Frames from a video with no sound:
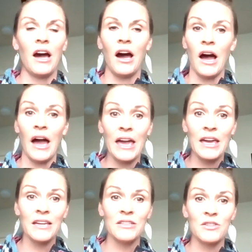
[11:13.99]

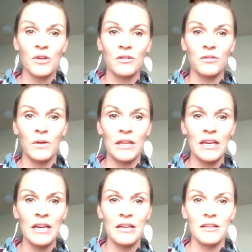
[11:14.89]
I struggle with
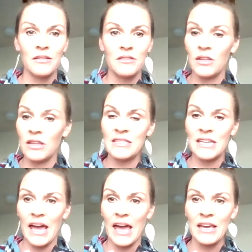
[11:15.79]
it to this
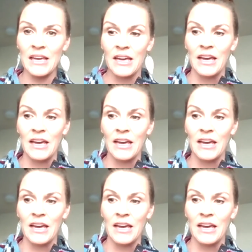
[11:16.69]
day,